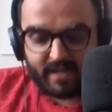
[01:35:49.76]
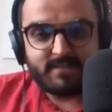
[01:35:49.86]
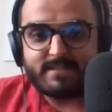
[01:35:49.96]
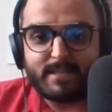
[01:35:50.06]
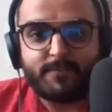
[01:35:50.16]
I
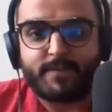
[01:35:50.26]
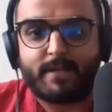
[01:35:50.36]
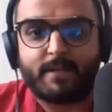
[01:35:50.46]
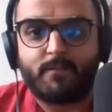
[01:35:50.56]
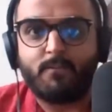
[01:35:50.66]
had the same fear
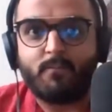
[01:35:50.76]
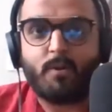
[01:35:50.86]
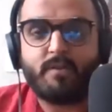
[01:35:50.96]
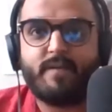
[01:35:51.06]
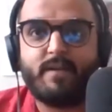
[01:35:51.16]
like,
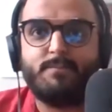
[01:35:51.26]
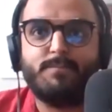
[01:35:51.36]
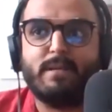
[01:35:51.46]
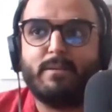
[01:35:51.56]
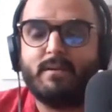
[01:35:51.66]
what if I
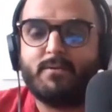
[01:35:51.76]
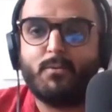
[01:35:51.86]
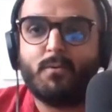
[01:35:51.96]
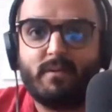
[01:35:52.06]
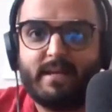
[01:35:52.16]
sound like a
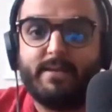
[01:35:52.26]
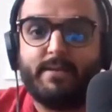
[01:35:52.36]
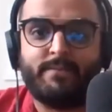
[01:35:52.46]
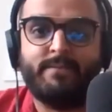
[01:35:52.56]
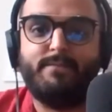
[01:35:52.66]
total
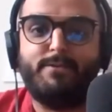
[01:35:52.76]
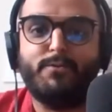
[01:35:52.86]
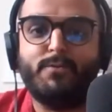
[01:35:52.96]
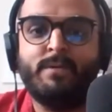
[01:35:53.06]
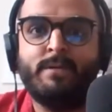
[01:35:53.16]
idiot? You
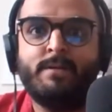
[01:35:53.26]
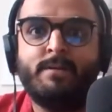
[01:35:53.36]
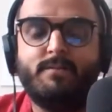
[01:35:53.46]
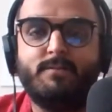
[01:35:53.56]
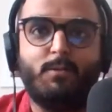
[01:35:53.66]
know,
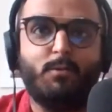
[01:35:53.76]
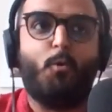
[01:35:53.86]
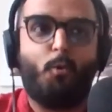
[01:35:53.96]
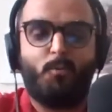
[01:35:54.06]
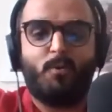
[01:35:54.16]
the
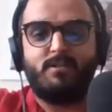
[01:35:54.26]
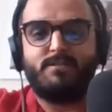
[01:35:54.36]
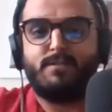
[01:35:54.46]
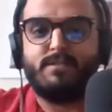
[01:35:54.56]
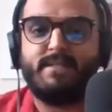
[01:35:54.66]
whole
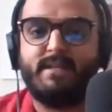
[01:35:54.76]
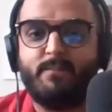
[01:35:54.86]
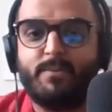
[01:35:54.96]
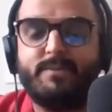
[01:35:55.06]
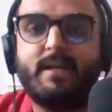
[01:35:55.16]
world's going to see
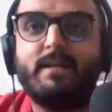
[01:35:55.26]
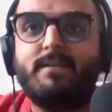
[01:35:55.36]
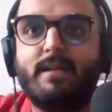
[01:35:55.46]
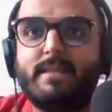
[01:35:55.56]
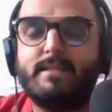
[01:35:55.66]
it. But that,
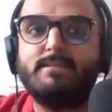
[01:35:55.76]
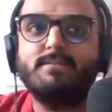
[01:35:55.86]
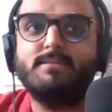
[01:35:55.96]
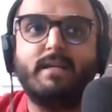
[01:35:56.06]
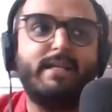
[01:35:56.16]
I think,
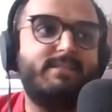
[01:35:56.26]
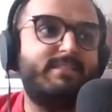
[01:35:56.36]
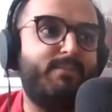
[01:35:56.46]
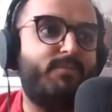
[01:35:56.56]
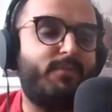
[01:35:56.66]
again,
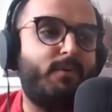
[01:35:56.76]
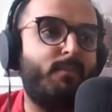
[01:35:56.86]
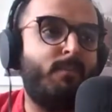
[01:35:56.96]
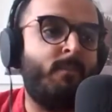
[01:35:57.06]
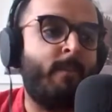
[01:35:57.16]
stems
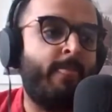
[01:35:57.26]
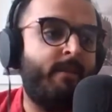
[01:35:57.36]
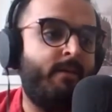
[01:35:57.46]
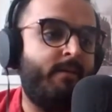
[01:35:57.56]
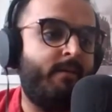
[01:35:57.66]
from
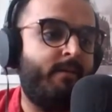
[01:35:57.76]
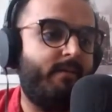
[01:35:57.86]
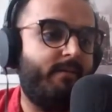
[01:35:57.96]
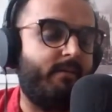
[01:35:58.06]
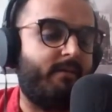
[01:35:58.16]

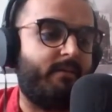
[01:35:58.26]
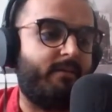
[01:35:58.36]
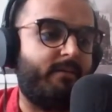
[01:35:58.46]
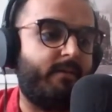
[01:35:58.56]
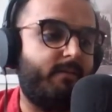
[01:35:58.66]

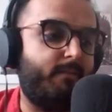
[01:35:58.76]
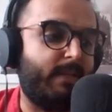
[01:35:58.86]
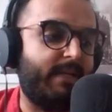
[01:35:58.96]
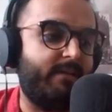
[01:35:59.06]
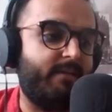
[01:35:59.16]
uh,
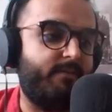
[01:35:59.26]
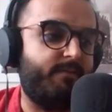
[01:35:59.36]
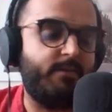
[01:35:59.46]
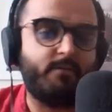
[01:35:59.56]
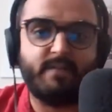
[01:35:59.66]
my
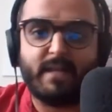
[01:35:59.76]
fear of